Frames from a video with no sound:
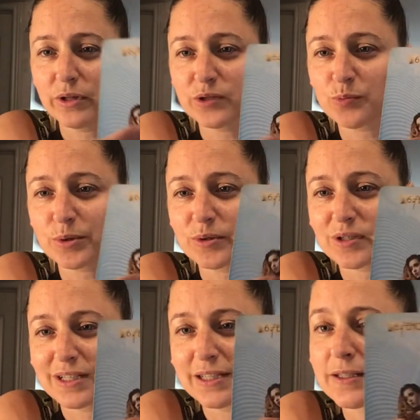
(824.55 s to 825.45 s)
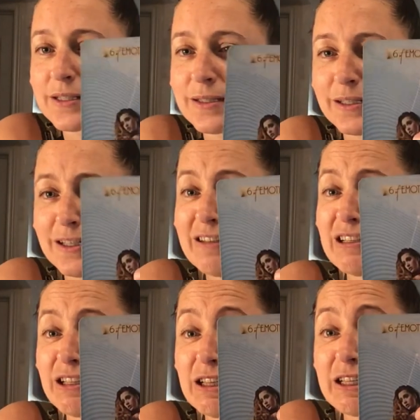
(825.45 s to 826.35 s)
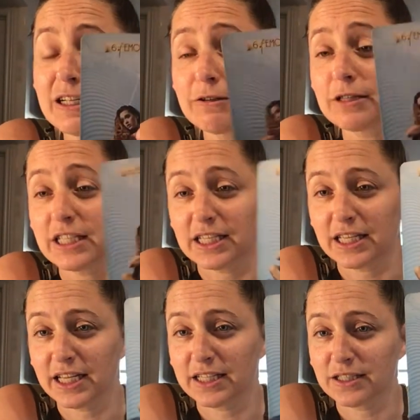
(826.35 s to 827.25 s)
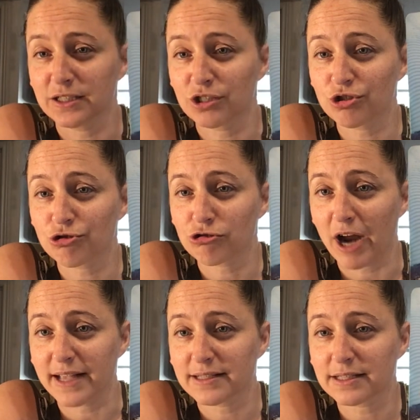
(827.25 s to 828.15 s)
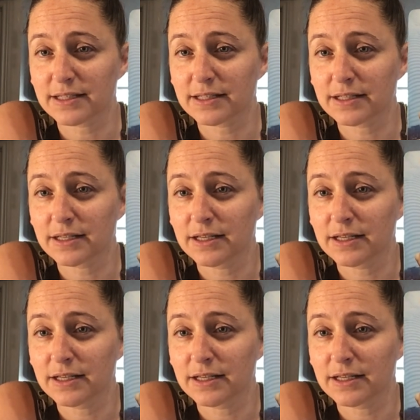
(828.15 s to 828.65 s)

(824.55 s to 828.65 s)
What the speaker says: This person is clearly in distress,